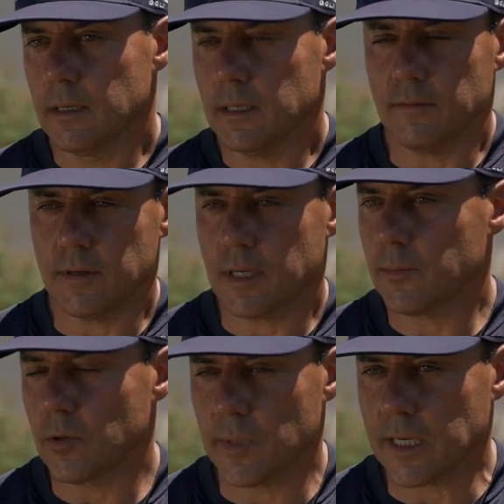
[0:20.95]
Now, if you come
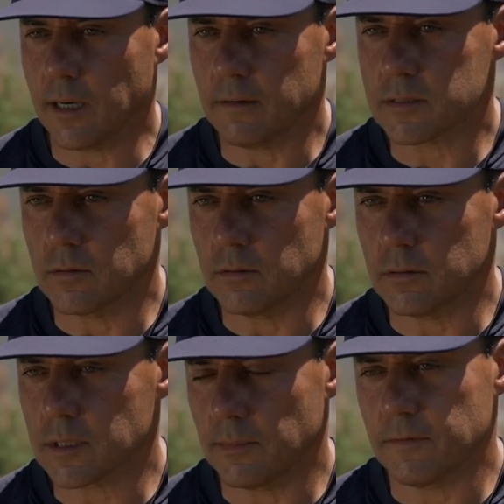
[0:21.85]
to my golf
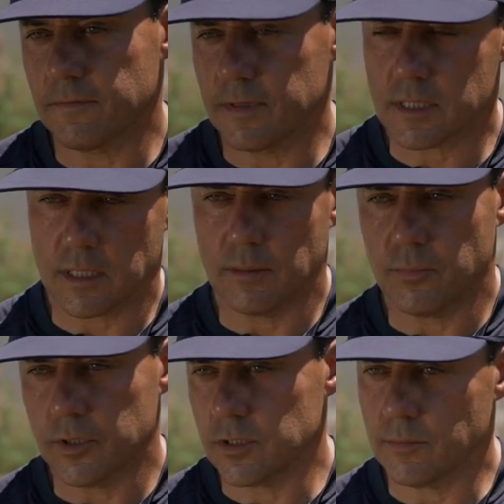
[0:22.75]
schools, I'm going to physically
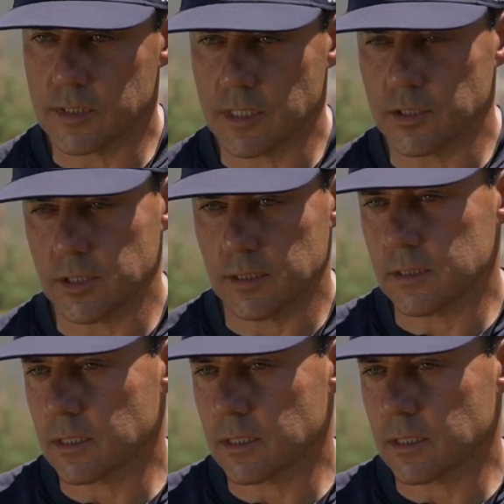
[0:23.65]
put you in positions,